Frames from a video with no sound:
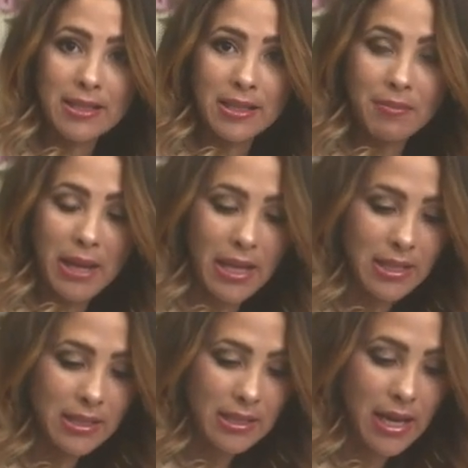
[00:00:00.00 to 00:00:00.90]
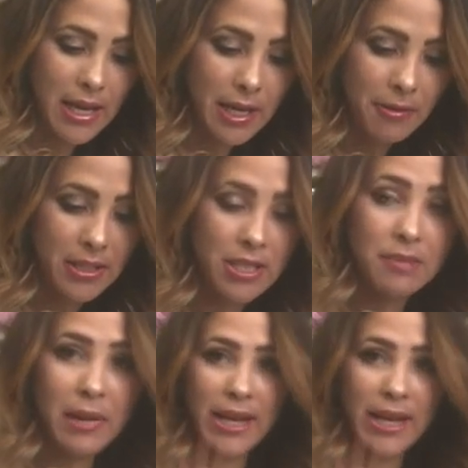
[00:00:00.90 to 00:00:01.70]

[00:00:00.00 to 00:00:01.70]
see my inside? This is